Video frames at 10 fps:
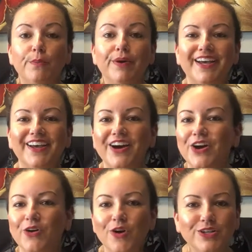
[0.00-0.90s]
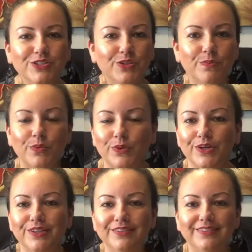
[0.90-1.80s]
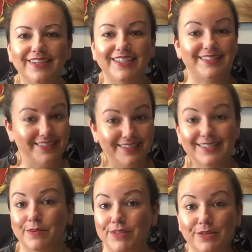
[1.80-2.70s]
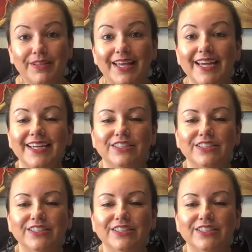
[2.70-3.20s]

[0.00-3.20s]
But across the board, it does come into play.